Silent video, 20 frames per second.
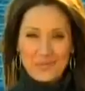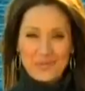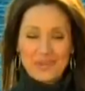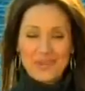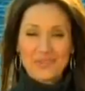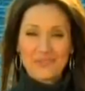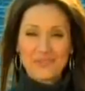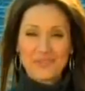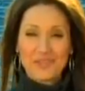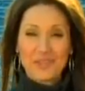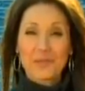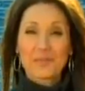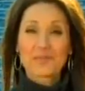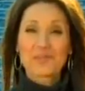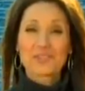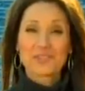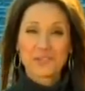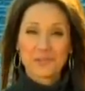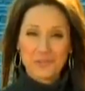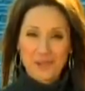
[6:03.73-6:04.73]
up with the
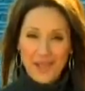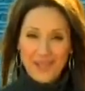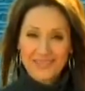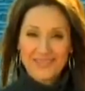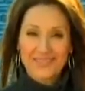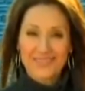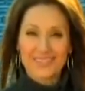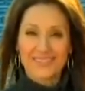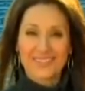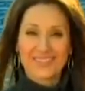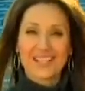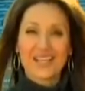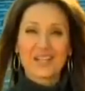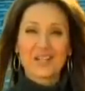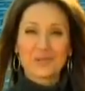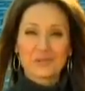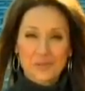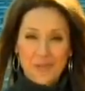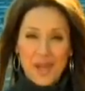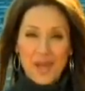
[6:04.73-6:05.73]
film's director,
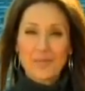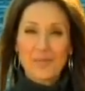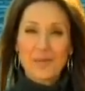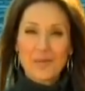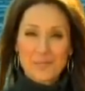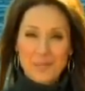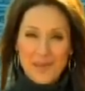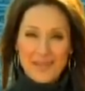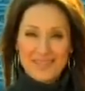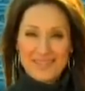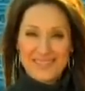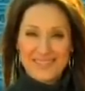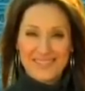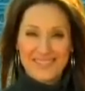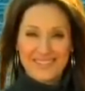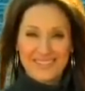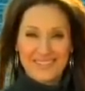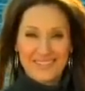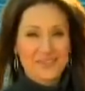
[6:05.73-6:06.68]
Robbie Benson,